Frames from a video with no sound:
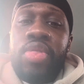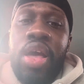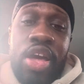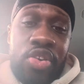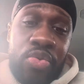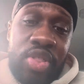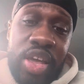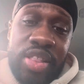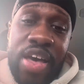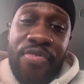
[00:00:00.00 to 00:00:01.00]
I do
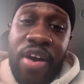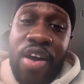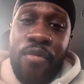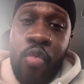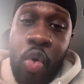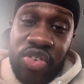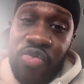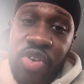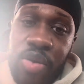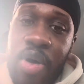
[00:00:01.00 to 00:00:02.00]
think that fight warrants a
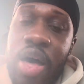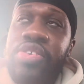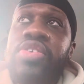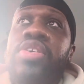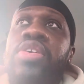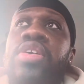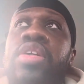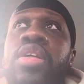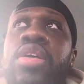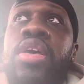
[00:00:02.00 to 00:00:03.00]
rematch.
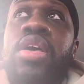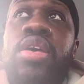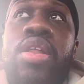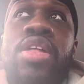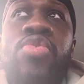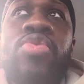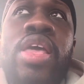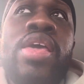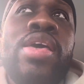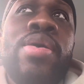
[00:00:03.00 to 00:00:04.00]
And I do
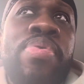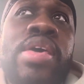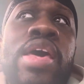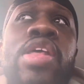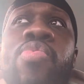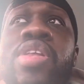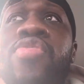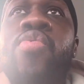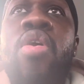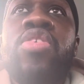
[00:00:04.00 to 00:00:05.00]
think he could beat Edwin if
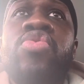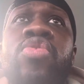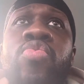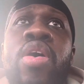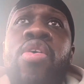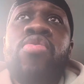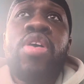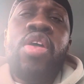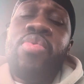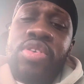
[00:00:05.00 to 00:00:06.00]
he wants to as well.
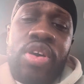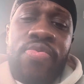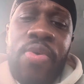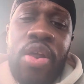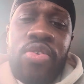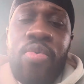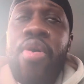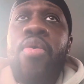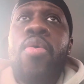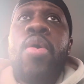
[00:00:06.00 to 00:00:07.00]
Edwin's a good fighter as well.